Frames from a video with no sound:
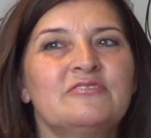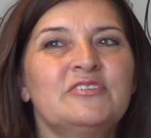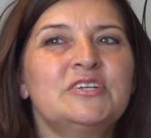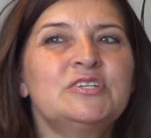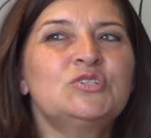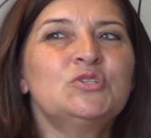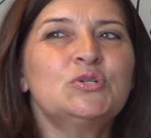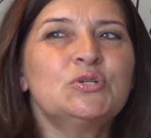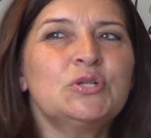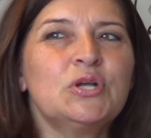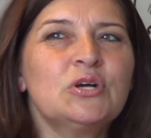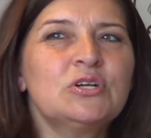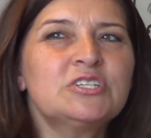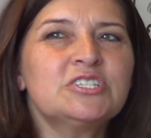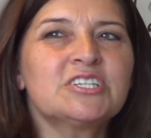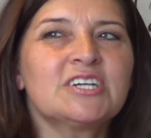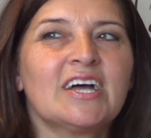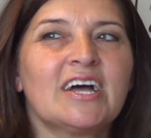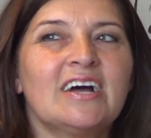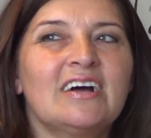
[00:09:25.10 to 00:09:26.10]
We do
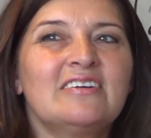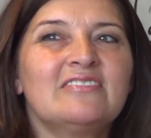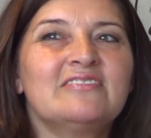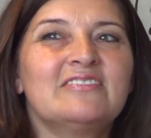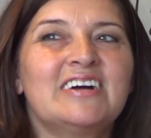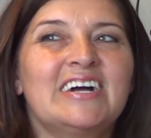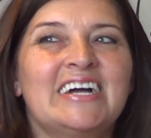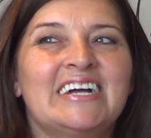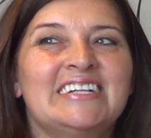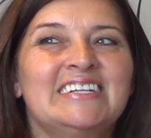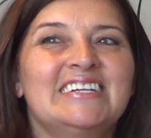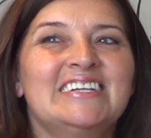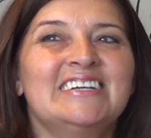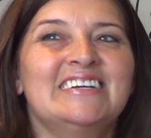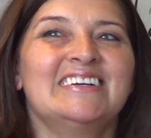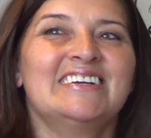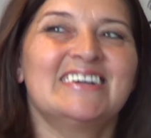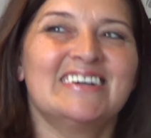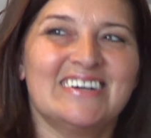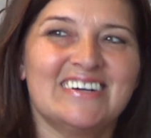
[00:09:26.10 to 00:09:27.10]
not have
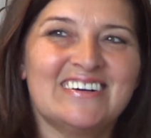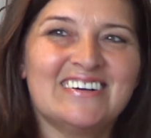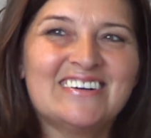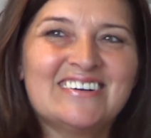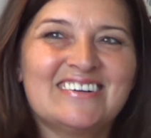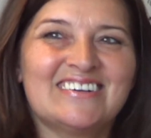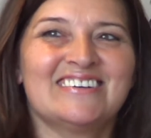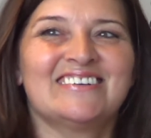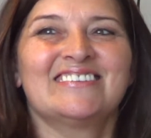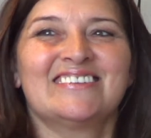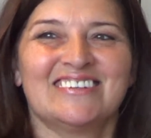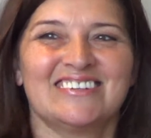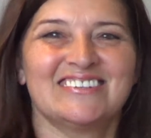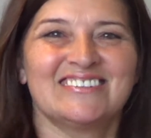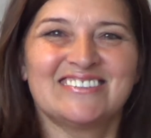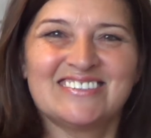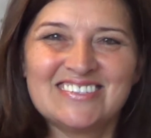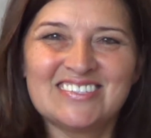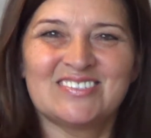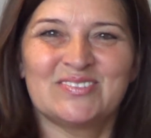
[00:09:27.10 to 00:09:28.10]
any
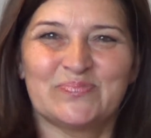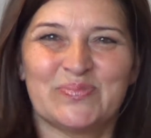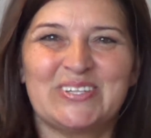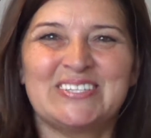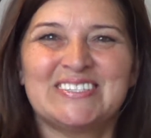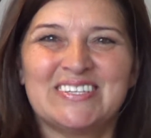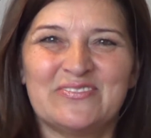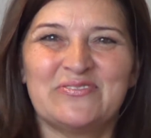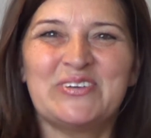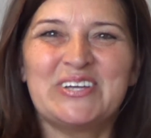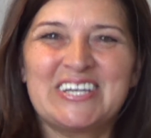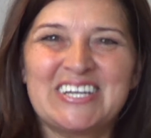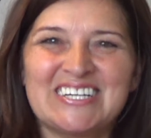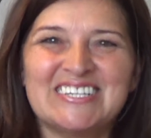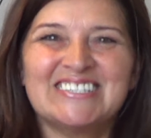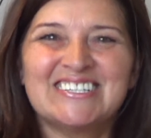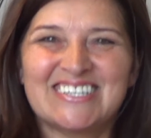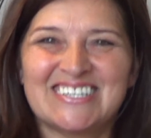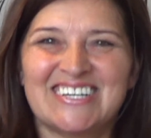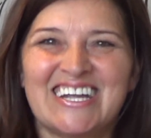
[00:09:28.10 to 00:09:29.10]
specific
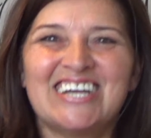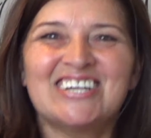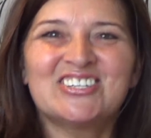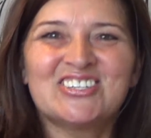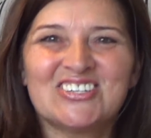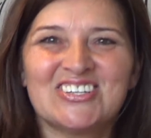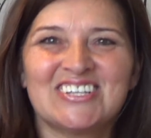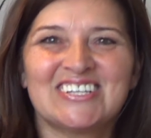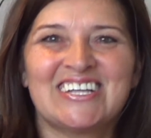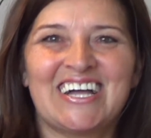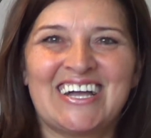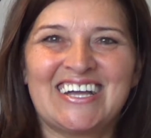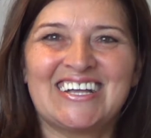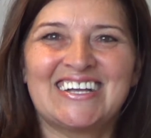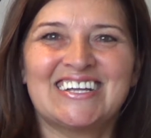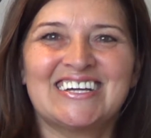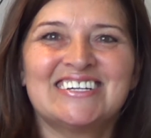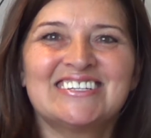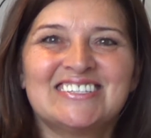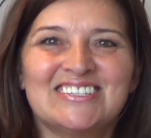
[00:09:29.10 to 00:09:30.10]
international
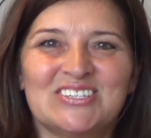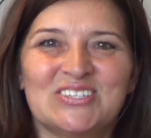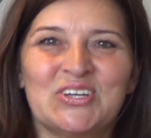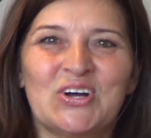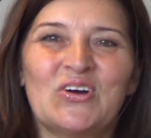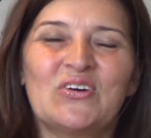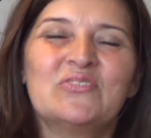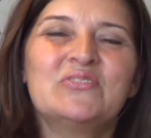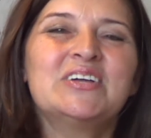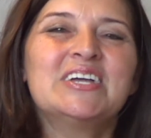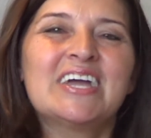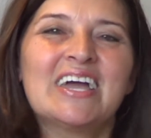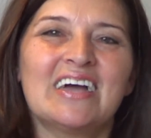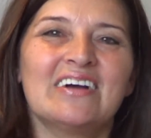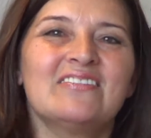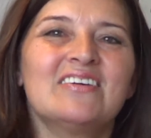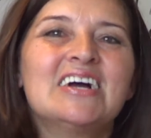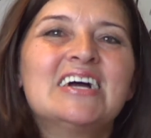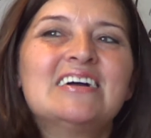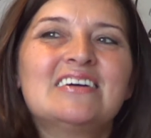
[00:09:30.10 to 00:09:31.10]
dialect, you know. We
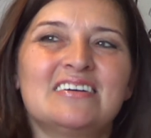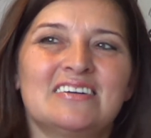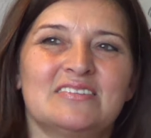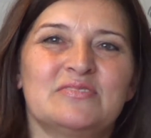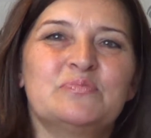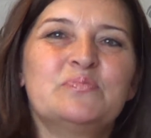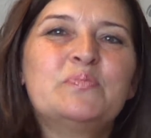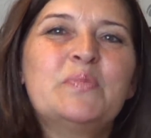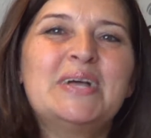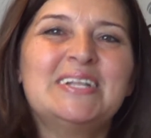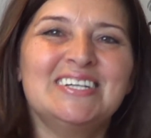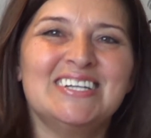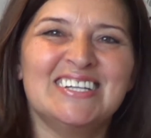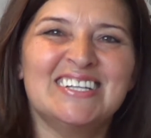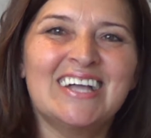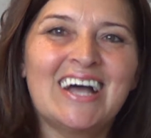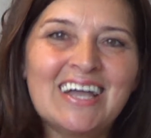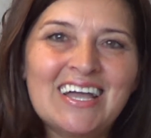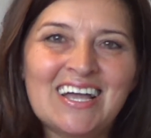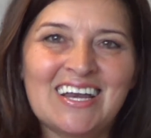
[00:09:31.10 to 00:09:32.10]
have
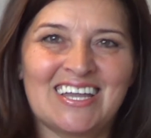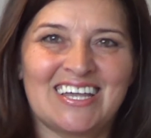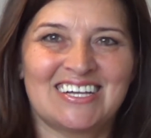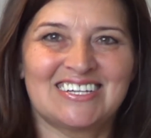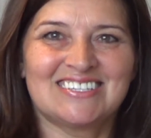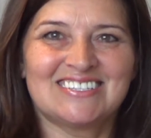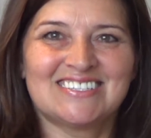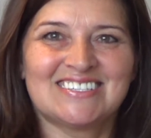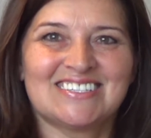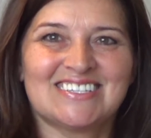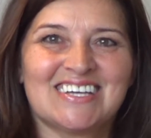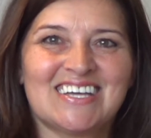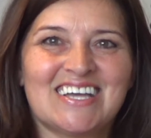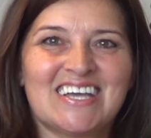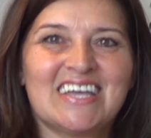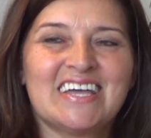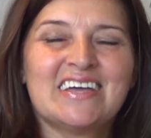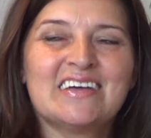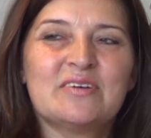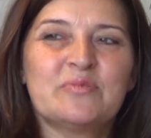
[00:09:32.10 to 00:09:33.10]
many dialects.
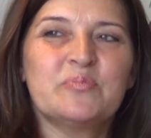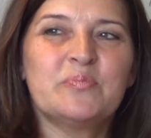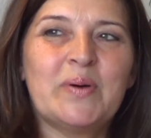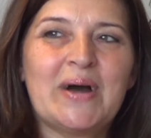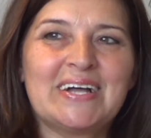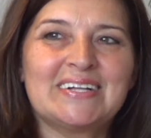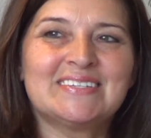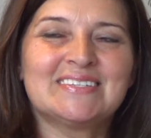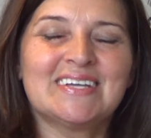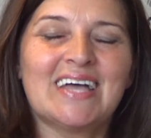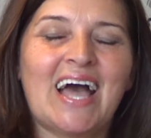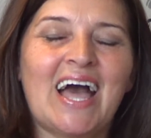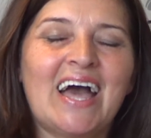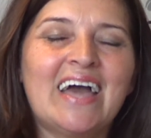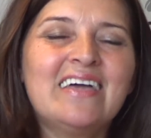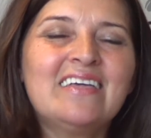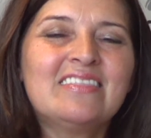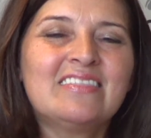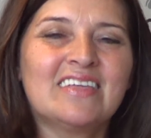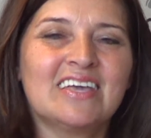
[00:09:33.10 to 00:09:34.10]
But
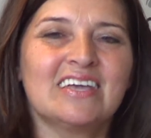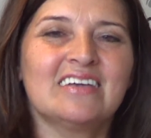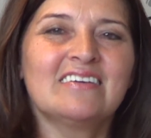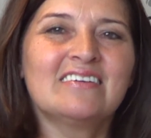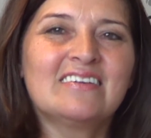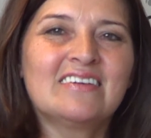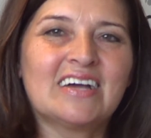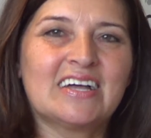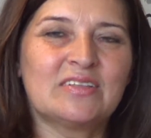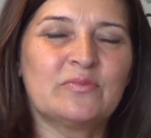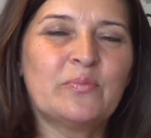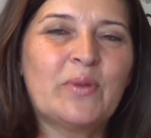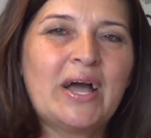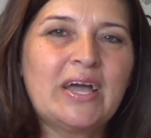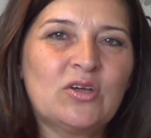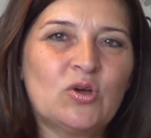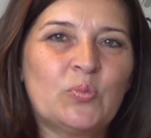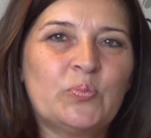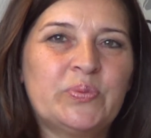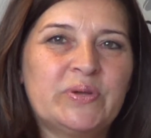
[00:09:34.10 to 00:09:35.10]
I think, and
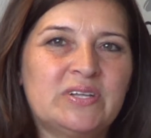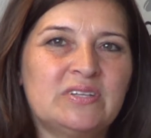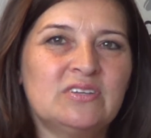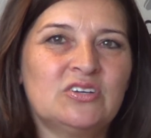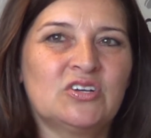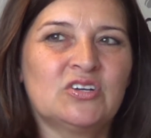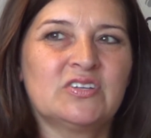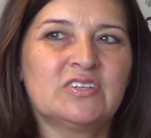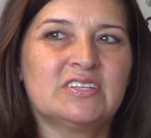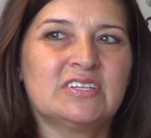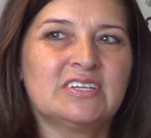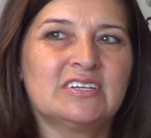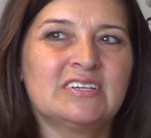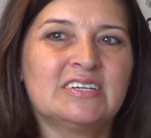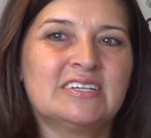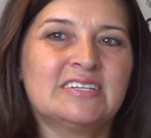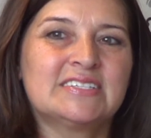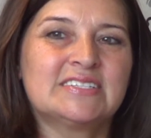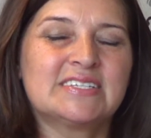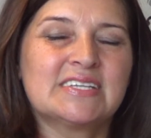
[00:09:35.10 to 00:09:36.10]
my opinion
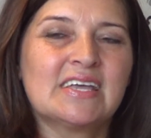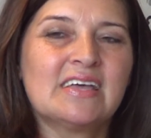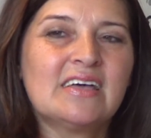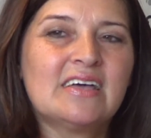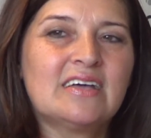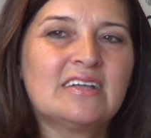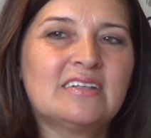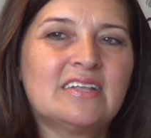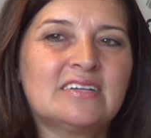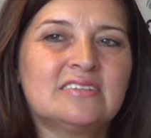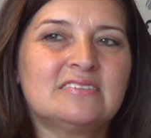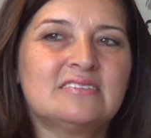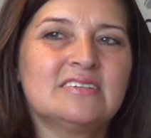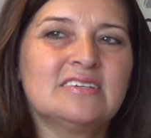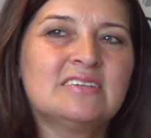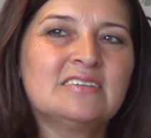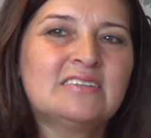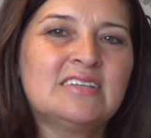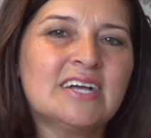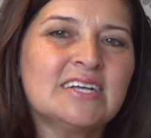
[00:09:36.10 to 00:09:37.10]
is, that
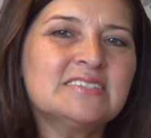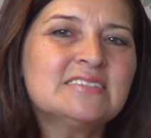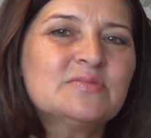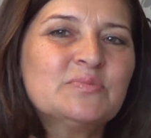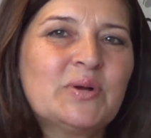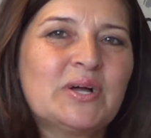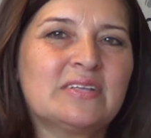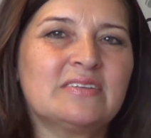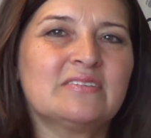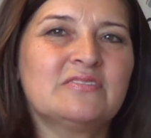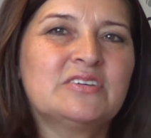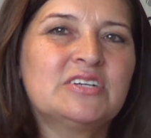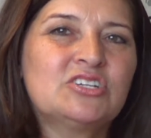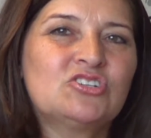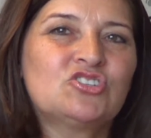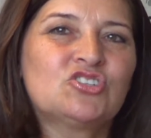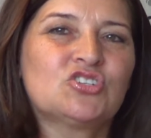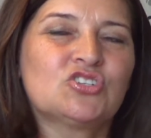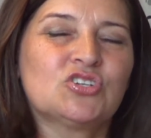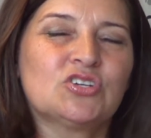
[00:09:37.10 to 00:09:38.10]
it doesn't matter
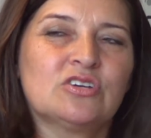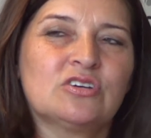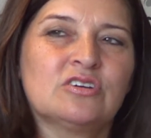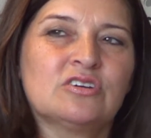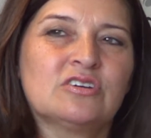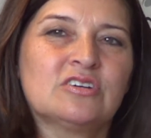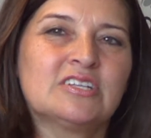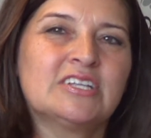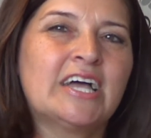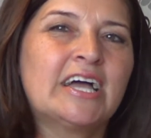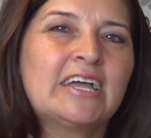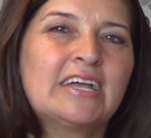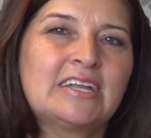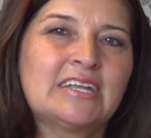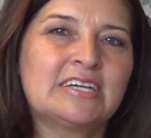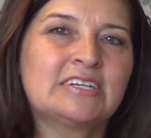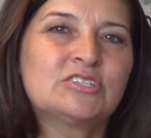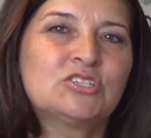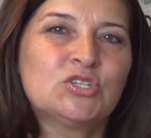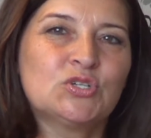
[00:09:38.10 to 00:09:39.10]
which
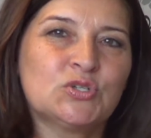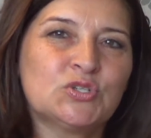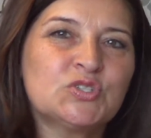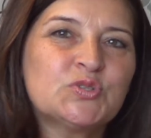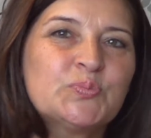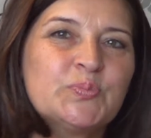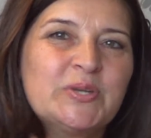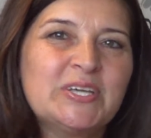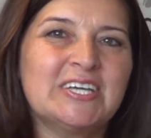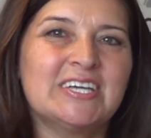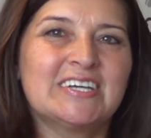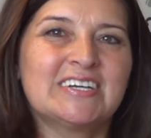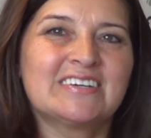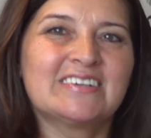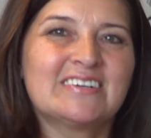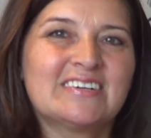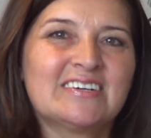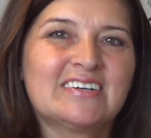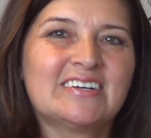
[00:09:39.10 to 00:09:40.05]
dialect you speak,